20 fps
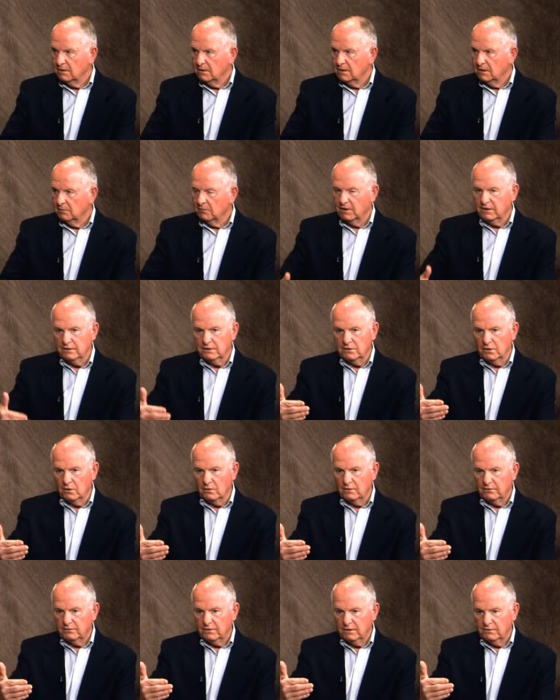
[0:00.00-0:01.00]
Sure. But you
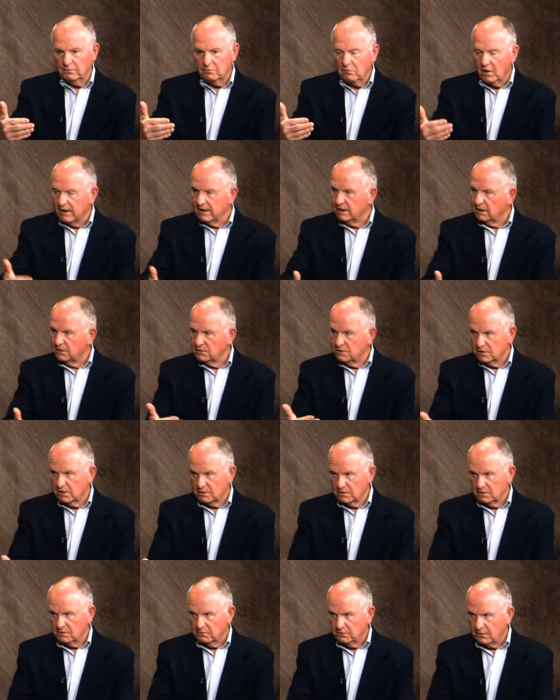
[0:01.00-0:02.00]
know, if, if Mike can
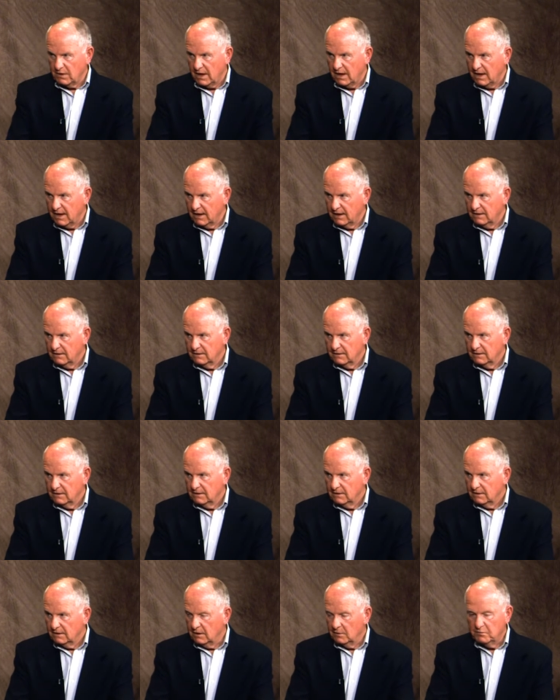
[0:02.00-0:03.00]
justify
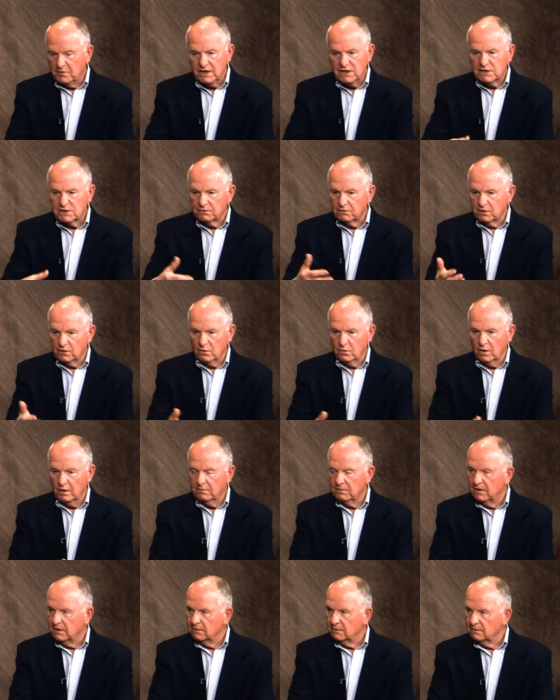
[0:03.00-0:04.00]
a piece of
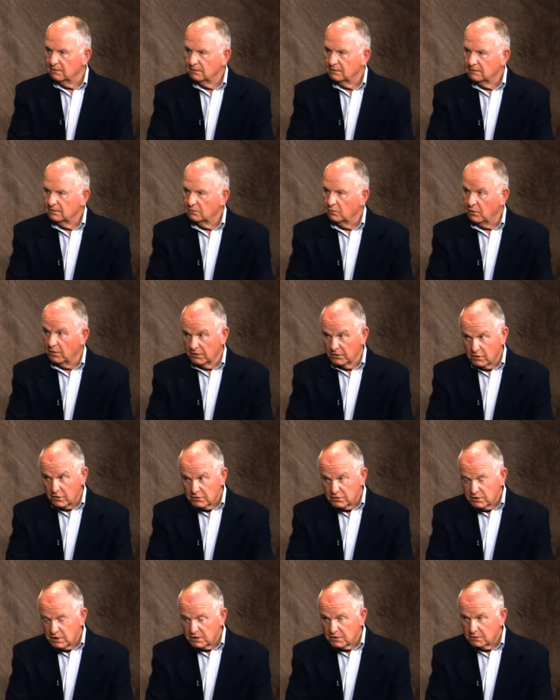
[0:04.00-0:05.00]
equipment with a
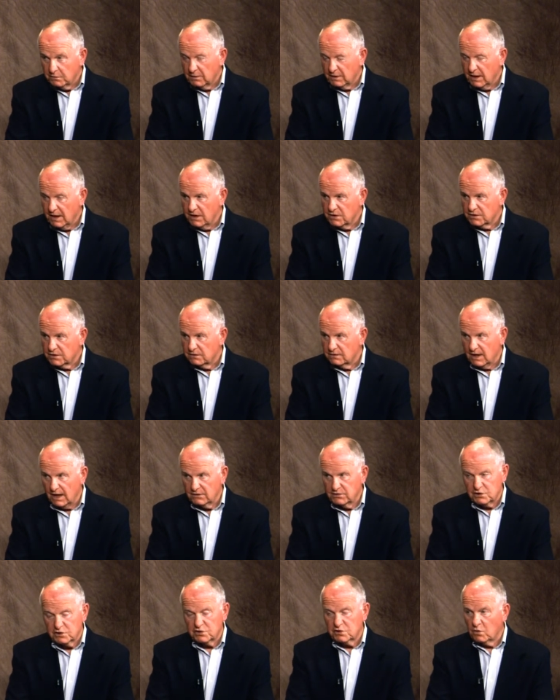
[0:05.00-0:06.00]
good justification,
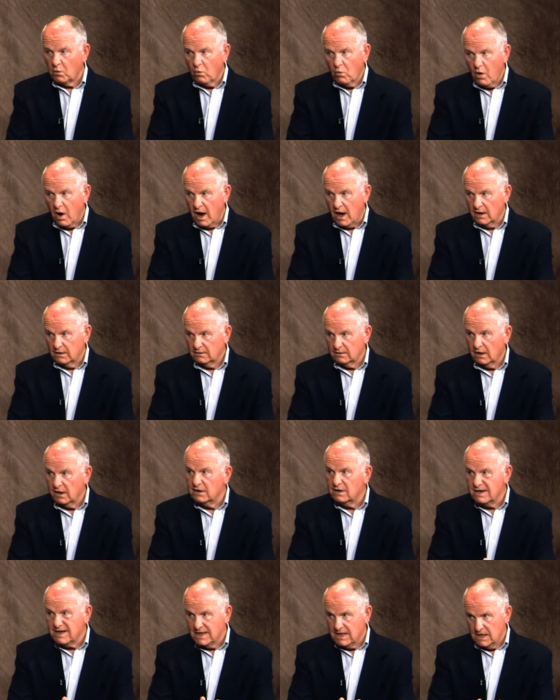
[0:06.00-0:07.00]
not just a want, a
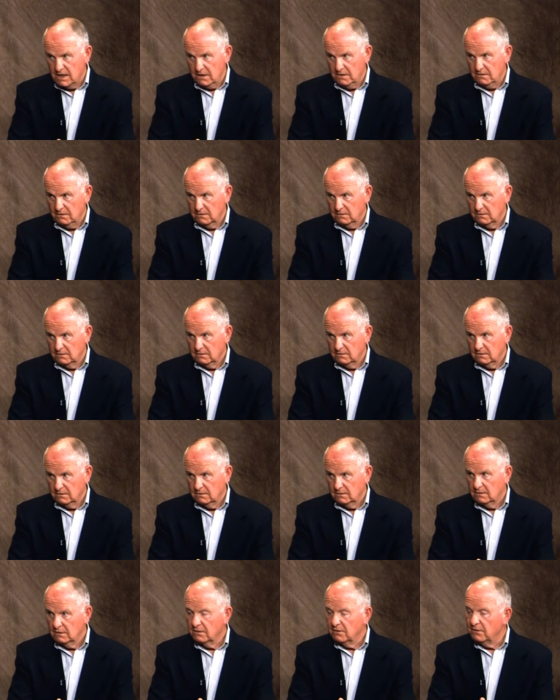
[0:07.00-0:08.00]
need. Yeah.
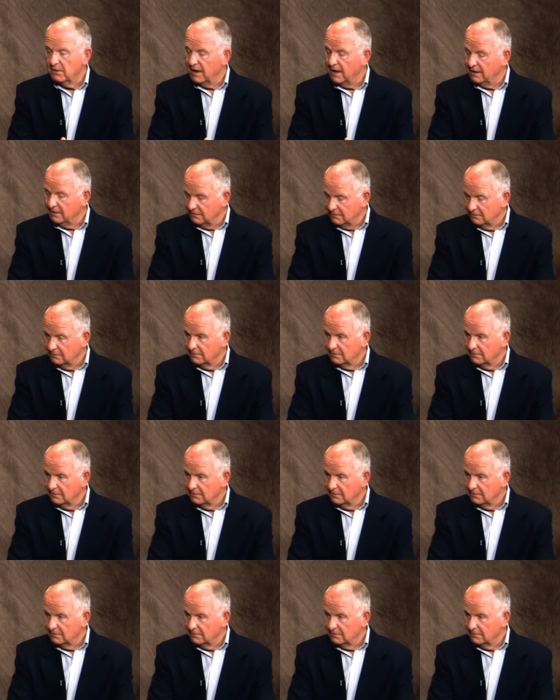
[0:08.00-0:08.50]
Then.